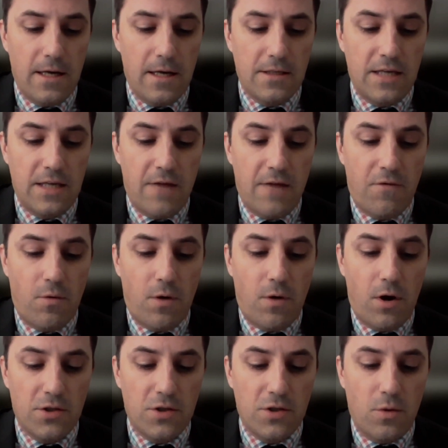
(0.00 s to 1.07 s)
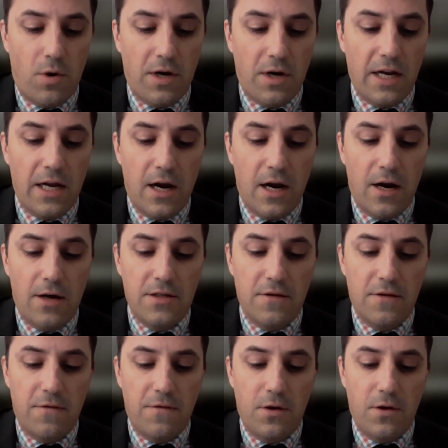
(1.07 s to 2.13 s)
Uh, staff are also working
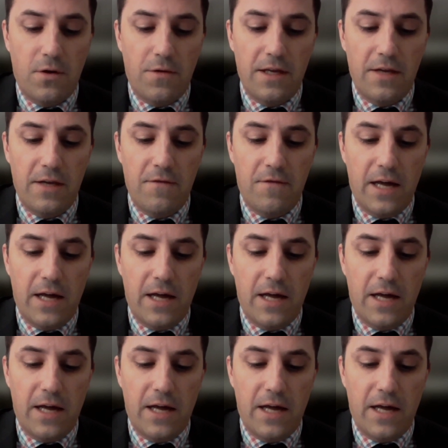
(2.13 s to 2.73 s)
hard to fill the